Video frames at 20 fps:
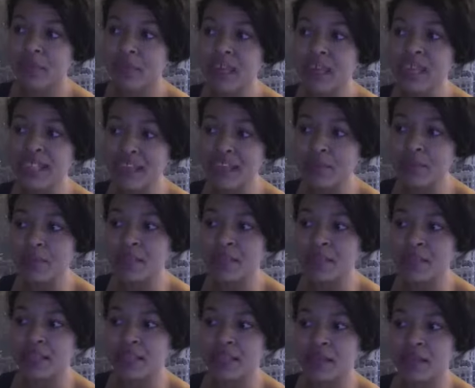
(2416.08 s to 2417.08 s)

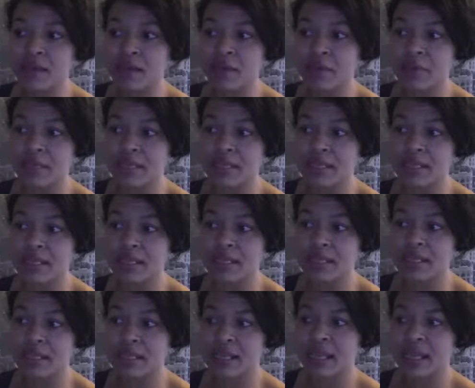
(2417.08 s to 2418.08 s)
attempted to start a
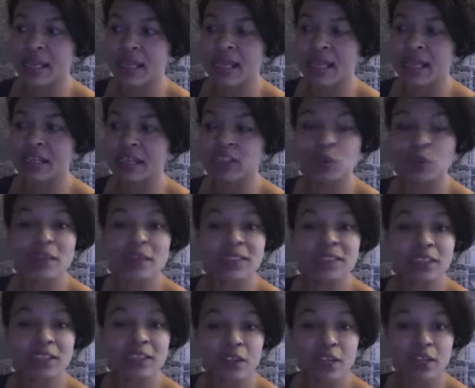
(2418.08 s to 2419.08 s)
business in
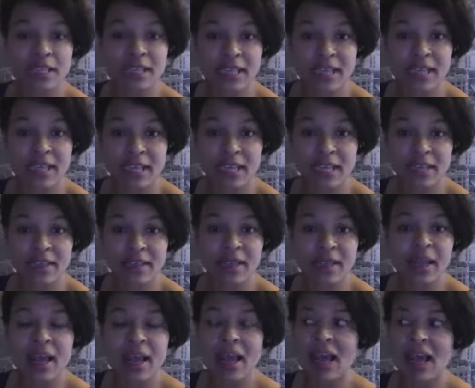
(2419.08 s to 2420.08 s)
2013,
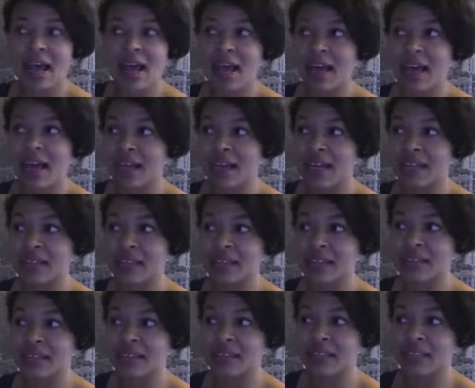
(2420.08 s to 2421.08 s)

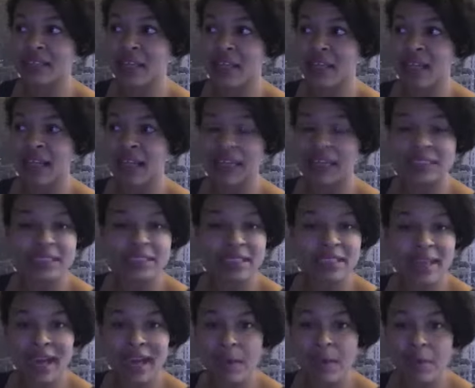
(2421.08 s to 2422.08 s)
and it
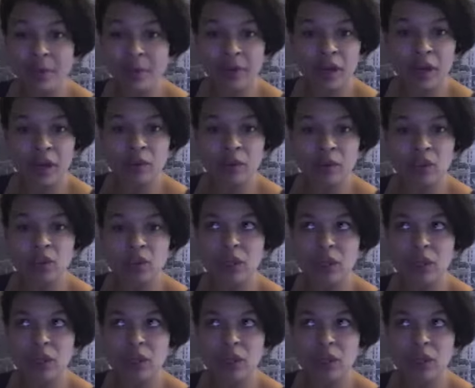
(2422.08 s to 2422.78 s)
didn't happen. I was